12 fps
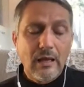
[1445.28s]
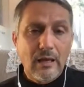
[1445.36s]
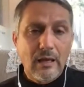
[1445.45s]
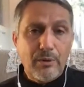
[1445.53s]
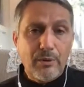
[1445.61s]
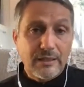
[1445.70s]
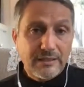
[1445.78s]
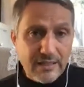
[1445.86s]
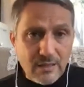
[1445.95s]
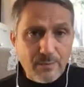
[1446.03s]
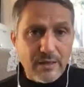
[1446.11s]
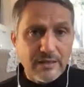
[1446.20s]

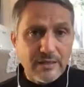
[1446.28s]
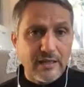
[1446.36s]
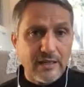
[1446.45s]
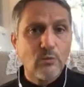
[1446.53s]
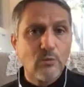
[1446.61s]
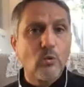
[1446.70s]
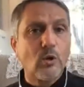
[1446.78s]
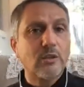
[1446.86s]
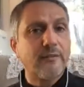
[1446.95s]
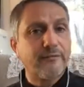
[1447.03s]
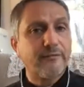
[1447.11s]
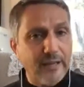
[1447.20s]
participant in
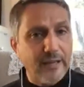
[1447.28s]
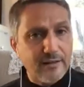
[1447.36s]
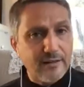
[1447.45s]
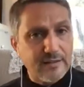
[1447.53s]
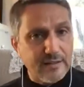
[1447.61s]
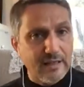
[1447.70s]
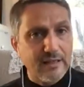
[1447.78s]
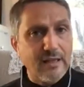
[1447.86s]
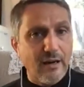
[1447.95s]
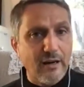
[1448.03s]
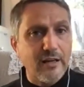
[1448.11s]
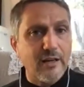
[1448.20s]
world affairs in the
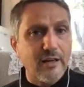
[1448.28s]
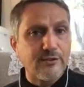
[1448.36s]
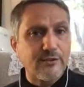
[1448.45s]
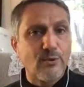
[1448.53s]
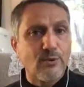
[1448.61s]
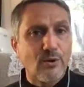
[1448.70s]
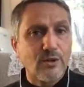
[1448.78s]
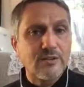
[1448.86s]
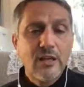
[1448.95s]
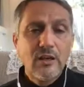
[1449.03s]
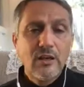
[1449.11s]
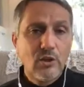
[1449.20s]
area of sports,
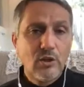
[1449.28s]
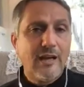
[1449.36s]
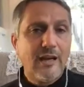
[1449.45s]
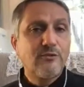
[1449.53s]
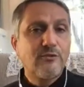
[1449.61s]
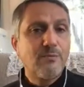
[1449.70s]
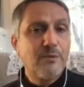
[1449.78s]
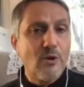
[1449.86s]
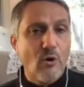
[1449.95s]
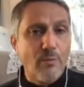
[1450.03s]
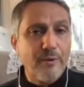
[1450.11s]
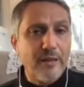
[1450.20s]
you have to be
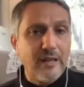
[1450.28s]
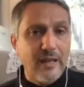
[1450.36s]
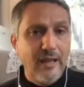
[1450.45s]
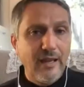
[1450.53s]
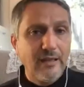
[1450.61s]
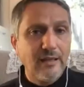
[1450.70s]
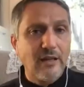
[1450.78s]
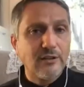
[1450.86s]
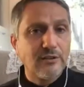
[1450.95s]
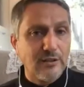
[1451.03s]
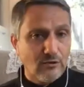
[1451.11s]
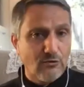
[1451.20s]
open and
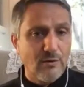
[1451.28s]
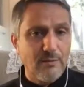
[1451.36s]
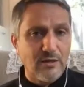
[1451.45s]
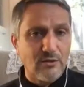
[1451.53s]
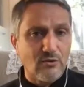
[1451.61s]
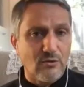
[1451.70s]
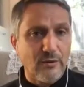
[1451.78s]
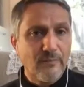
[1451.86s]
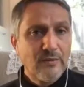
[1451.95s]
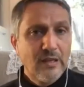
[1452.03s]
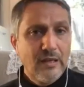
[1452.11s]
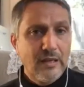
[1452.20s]
non-discriminatory.
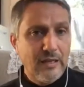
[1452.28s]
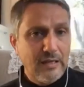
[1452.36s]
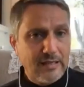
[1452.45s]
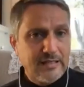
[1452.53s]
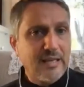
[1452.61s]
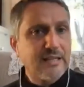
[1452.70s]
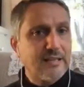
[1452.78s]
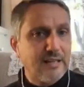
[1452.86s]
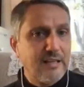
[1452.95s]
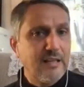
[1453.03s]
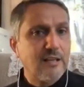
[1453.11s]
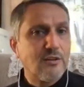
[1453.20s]
In the sense in
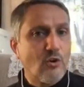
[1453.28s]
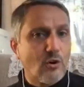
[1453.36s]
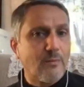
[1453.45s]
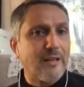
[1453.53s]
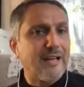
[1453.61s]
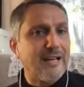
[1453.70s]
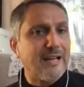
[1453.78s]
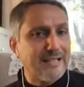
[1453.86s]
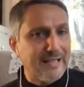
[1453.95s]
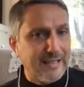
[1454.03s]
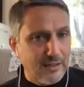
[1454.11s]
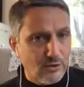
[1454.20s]
here,
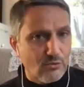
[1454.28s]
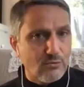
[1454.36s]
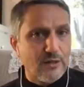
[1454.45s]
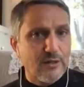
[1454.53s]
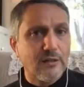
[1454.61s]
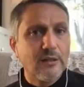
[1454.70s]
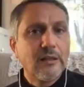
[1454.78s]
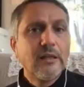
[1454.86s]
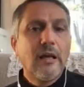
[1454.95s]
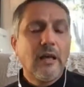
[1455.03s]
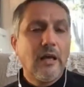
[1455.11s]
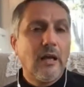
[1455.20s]
normalizing Israel
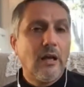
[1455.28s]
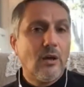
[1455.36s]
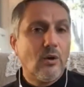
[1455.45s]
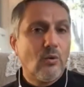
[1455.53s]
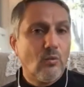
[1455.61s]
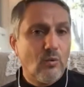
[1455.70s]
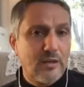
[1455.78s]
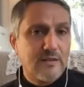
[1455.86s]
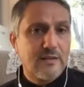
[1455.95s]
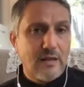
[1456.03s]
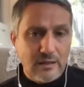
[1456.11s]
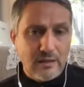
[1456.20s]

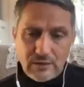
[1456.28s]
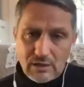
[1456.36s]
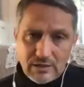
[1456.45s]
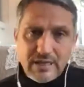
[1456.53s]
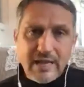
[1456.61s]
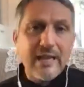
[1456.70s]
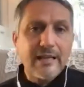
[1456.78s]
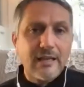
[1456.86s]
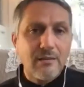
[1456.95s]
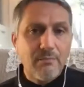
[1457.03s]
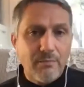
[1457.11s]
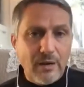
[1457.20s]
was
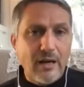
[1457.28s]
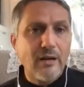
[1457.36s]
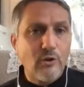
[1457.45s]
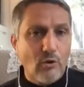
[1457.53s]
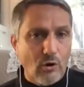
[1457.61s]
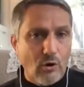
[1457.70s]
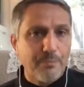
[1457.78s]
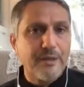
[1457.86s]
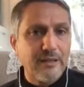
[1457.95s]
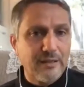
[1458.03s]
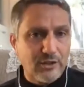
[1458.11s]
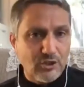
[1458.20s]
undertaken by
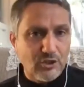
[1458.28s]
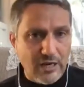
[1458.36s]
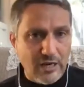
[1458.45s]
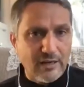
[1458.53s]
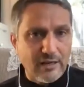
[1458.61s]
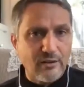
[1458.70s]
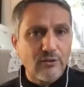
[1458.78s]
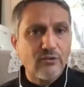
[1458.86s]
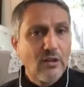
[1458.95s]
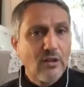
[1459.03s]
opening the channels